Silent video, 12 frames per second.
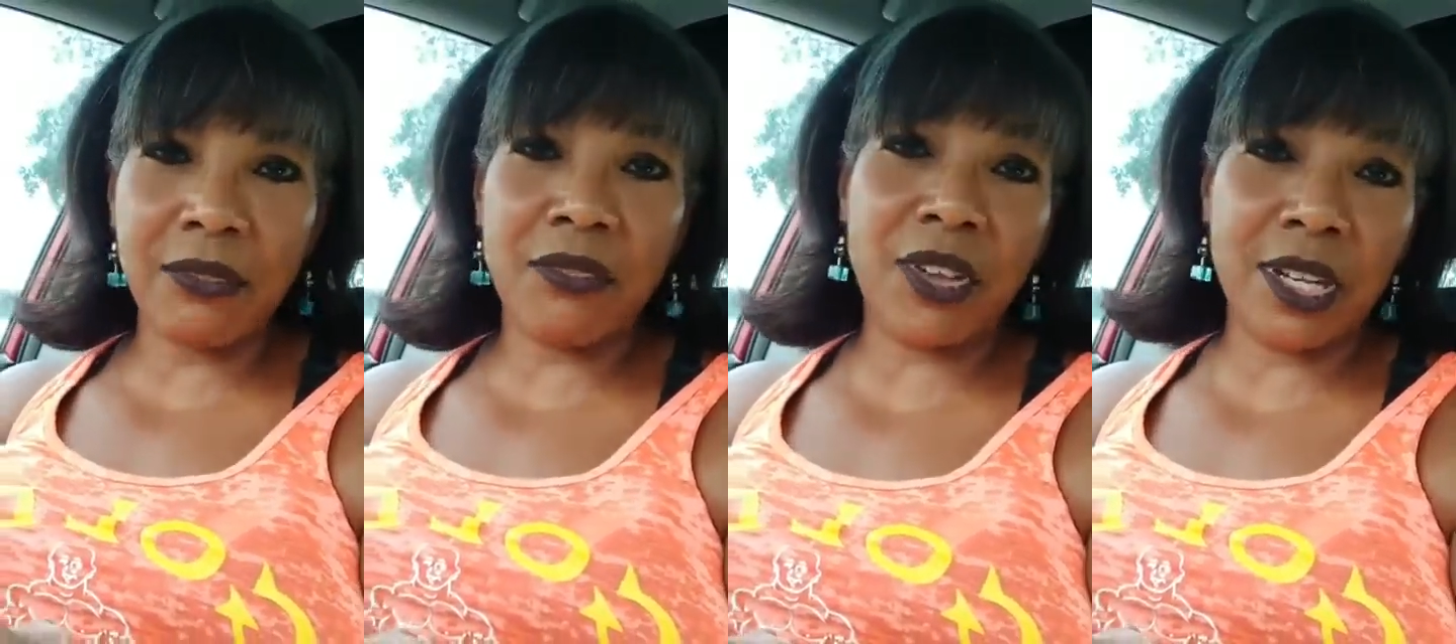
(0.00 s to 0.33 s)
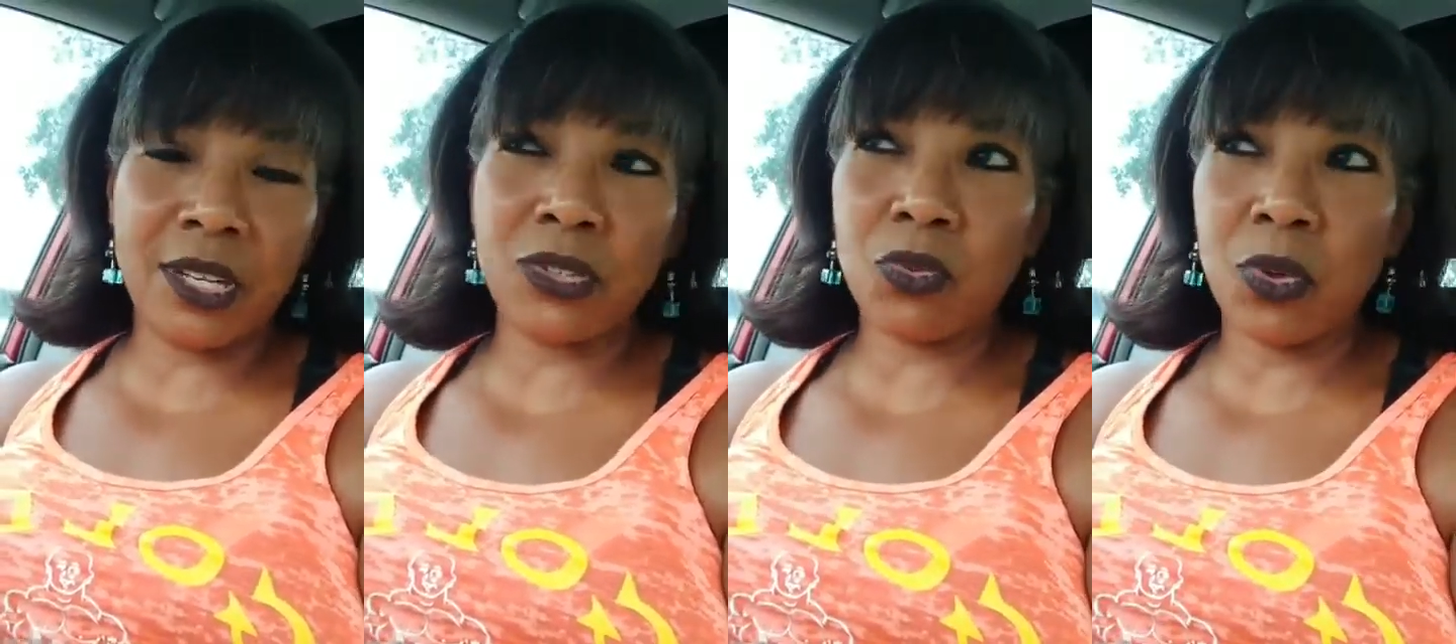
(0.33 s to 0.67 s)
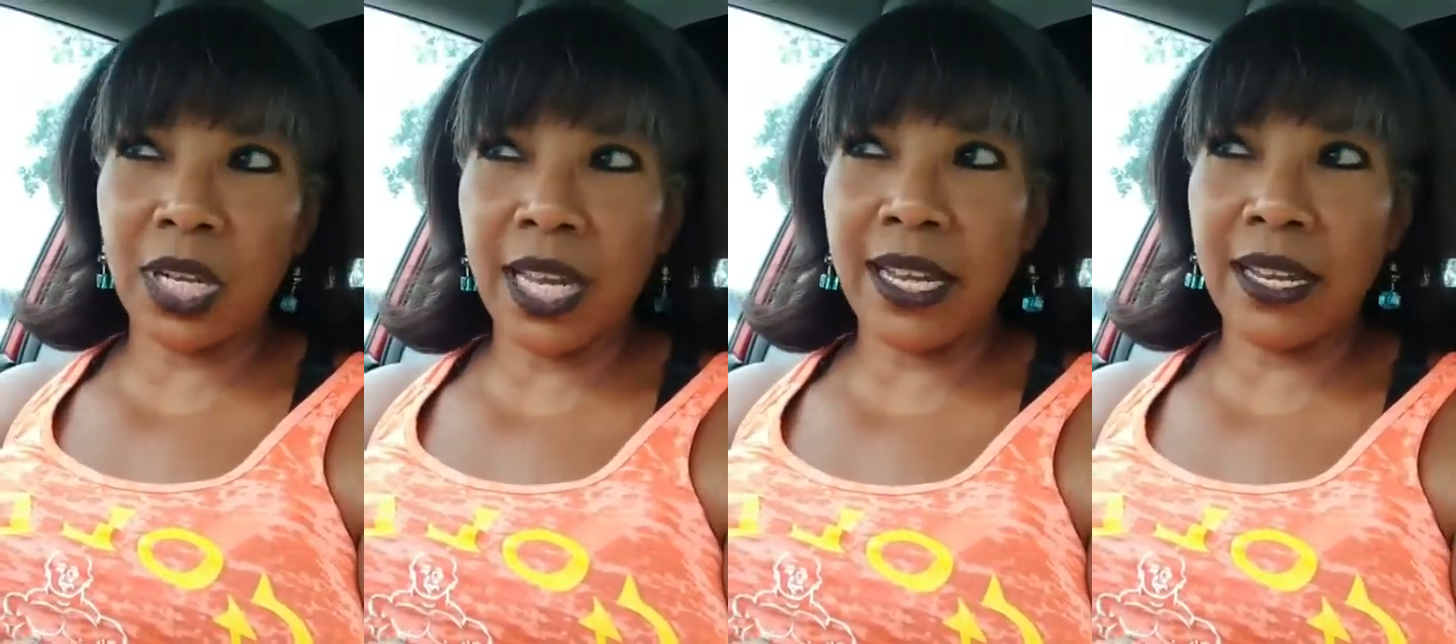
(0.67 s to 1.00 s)
fitness
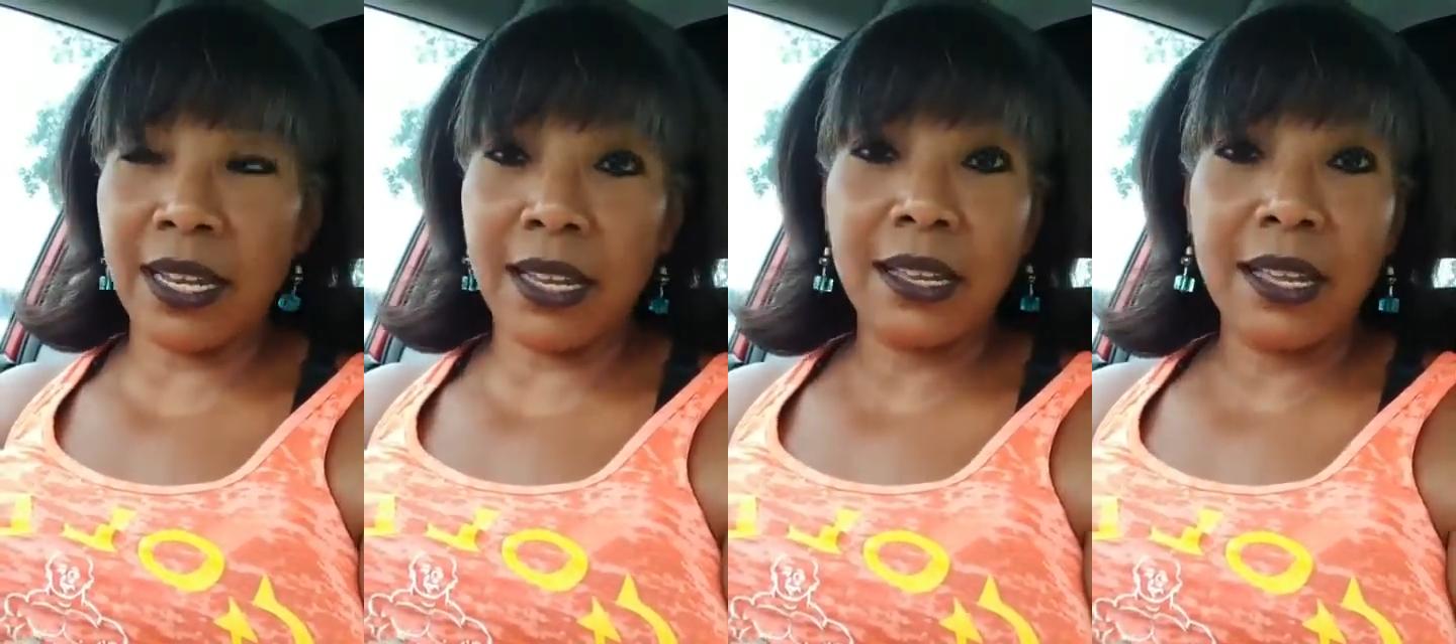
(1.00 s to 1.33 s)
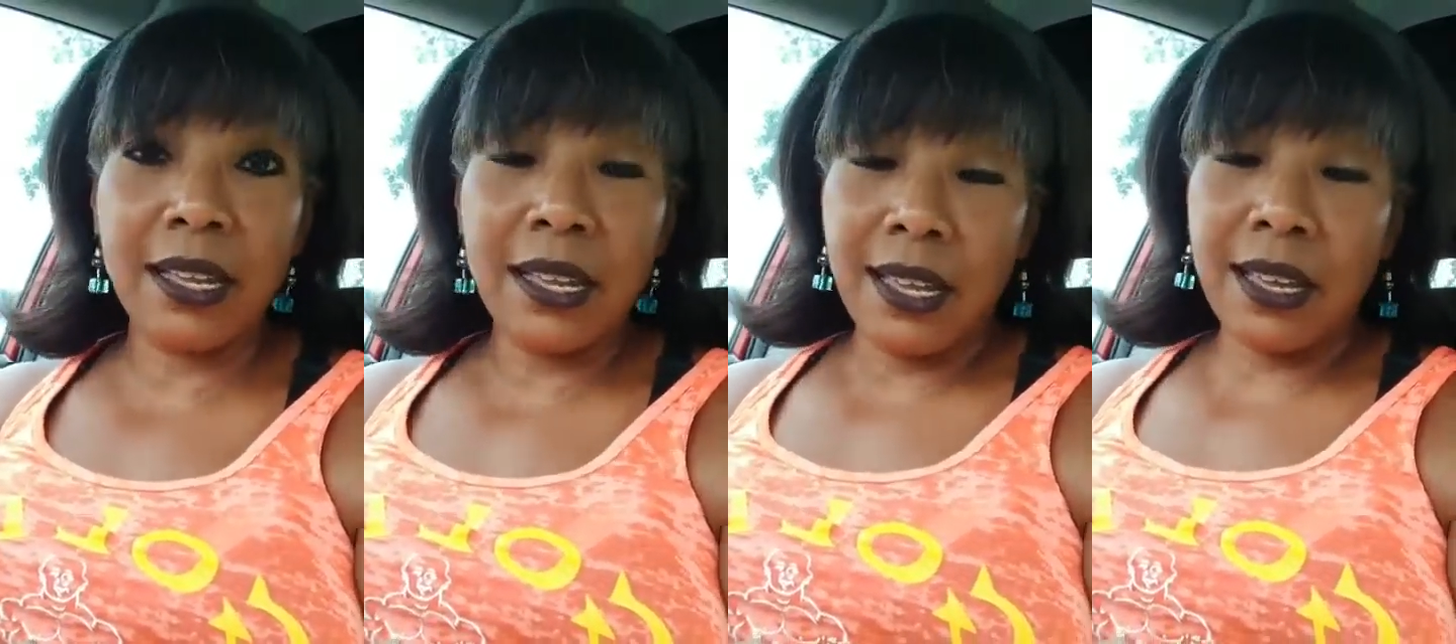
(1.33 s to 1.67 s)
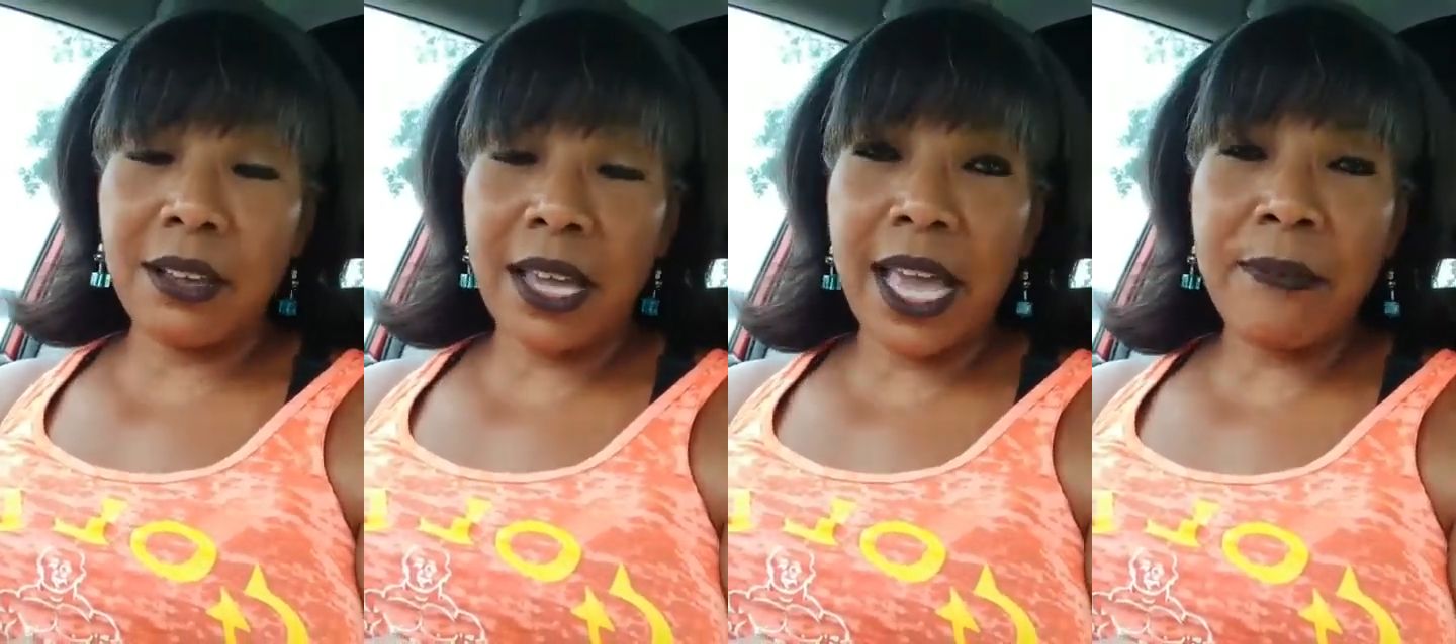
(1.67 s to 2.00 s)
related.
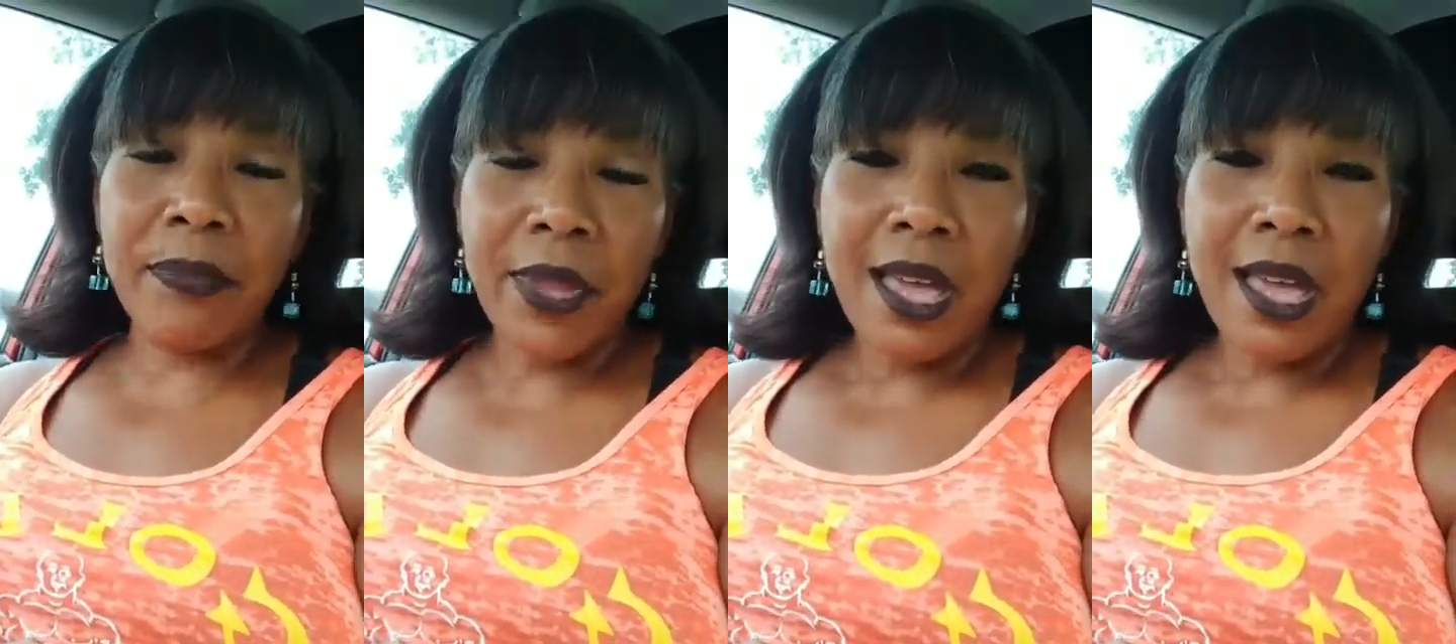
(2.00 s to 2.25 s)
Okay?